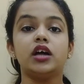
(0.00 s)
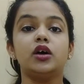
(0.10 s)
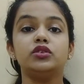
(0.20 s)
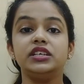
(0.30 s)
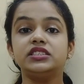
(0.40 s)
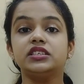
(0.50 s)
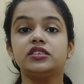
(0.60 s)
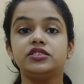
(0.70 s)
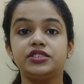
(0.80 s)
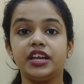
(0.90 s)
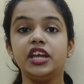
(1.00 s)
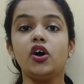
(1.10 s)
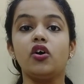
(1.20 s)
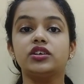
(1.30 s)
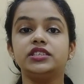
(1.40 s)
Now these three
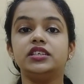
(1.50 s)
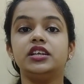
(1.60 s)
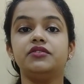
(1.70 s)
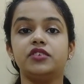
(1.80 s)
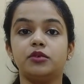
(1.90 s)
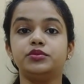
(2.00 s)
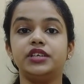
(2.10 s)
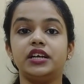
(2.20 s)
auxiliary verbs,